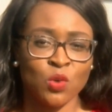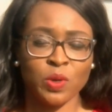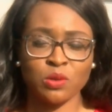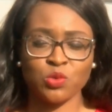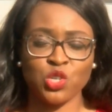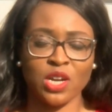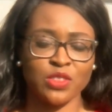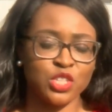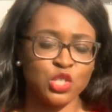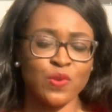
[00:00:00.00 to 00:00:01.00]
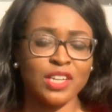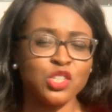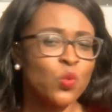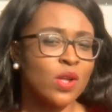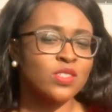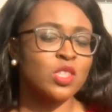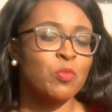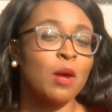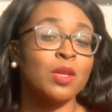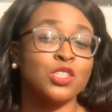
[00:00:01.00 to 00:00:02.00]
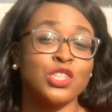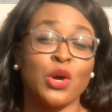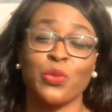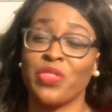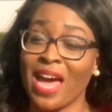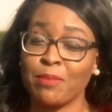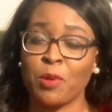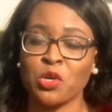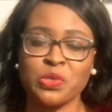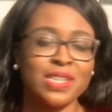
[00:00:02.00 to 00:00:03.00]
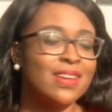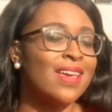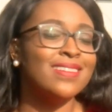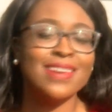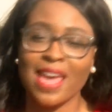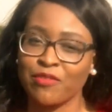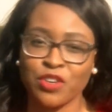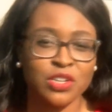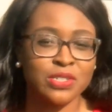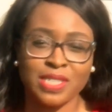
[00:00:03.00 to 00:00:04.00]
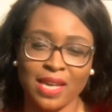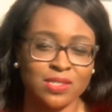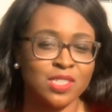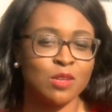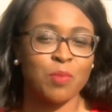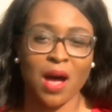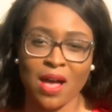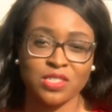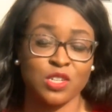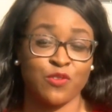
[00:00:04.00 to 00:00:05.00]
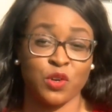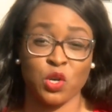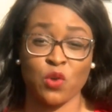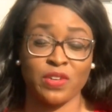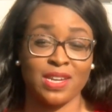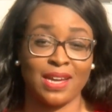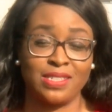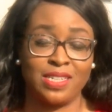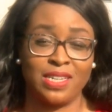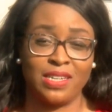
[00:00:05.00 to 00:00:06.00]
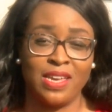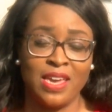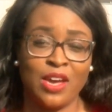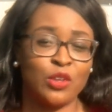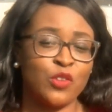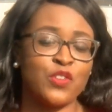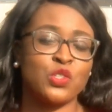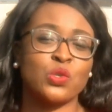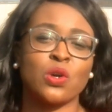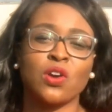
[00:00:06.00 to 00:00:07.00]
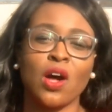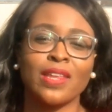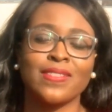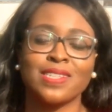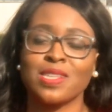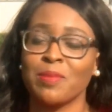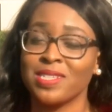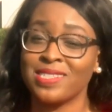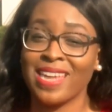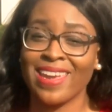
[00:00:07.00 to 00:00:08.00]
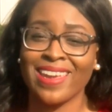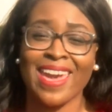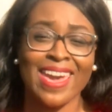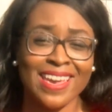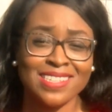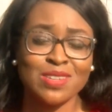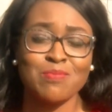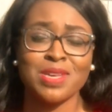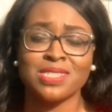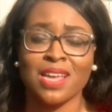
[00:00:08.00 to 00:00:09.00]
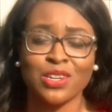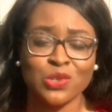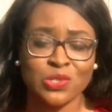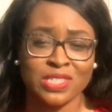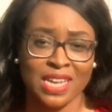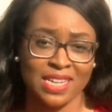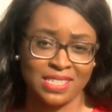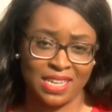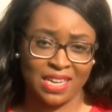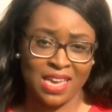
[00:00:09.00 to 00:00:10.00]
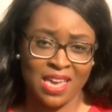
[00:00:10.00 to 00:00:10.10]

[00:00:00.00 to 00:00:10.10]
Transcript: Well, John, the director wants the public to know that person never tested positive for COVID 19. Health officials are calling this a mistake and misunderstanding.